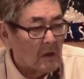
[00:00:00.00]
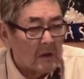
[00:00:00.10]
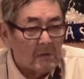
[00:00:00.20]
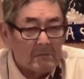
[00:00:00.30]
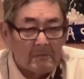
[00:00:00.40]

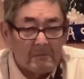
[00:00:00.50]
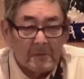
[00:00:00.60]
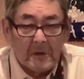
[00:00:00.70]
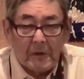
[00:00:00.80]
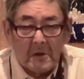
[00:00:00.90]
But
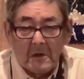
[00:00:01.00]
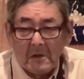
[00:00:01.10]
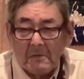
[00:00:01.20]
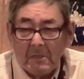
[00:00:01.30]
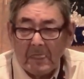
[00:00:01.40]

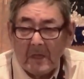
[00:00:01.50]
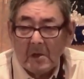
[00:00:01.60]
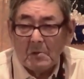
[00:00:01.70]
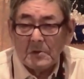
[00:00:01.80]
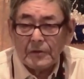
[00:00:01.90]
now is
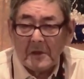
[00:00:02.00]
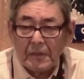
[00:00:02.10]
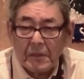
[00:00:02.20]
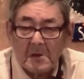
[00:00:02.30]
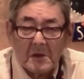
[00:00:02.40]
not the
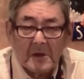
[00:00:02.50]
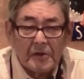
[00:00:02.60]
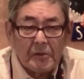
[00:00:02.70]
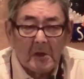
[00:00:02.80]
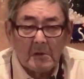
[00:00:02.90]
right
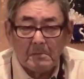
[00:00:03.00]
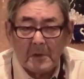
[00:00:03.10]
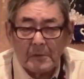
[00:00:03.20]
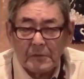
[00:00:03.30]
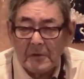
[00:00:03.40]
time, but
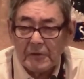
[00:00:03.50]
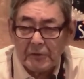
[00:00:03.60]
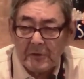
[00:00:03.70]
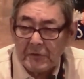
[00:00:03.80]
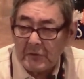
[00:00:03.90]
just to
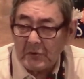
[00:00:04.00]
show you